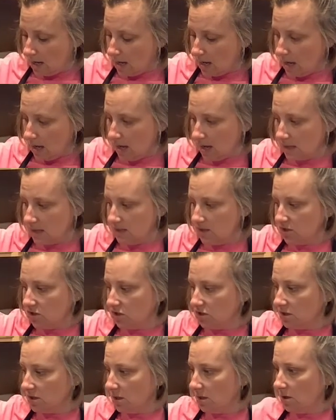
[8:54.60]
And this is
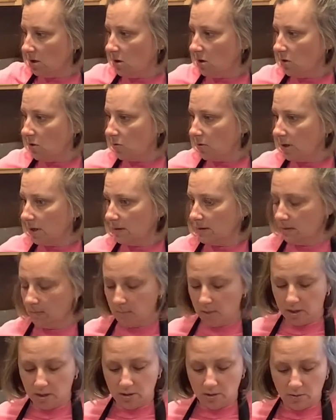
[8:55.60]
just gonna go in the
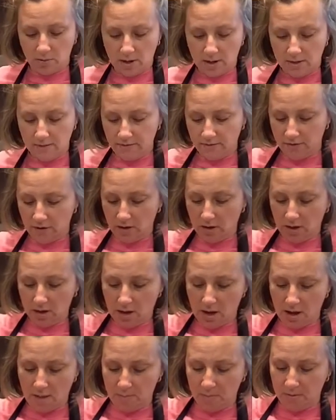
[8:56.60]
microwave for a
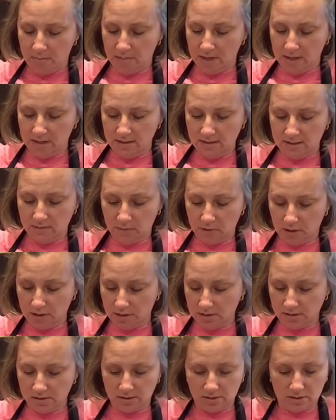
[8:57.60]
couple minutes, and we're gonna
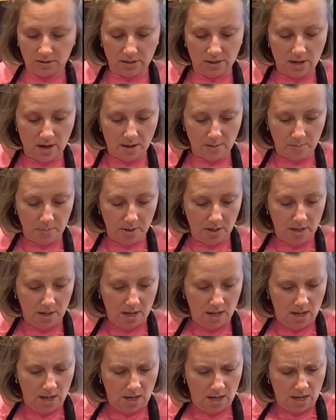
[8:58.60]
stir it up.
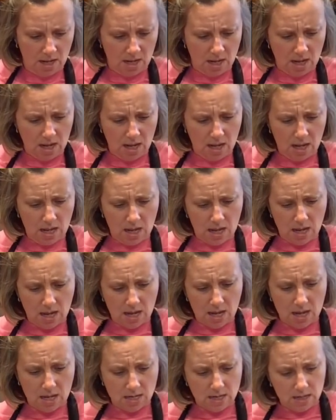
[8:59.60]

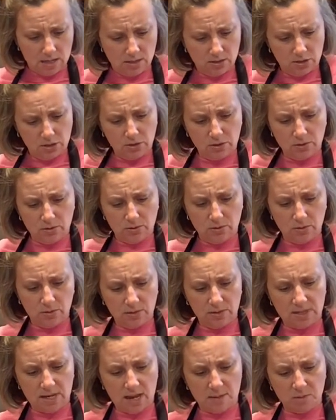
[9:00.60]
And 2
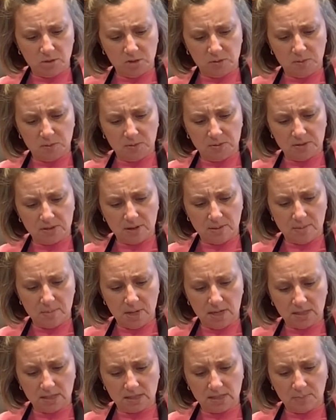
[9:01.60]
tablespoons of
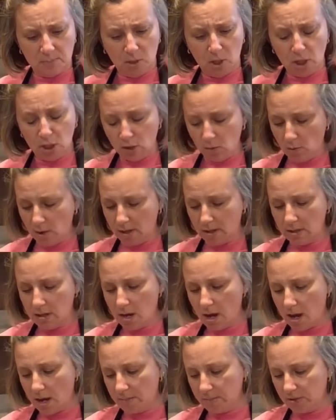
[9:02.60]
mix per 1
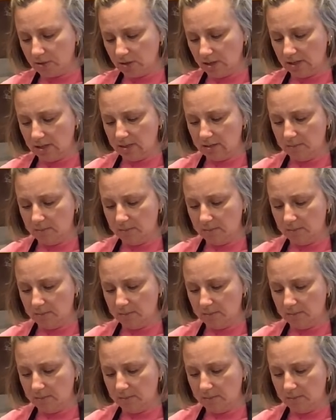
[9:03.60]
cup, so I need to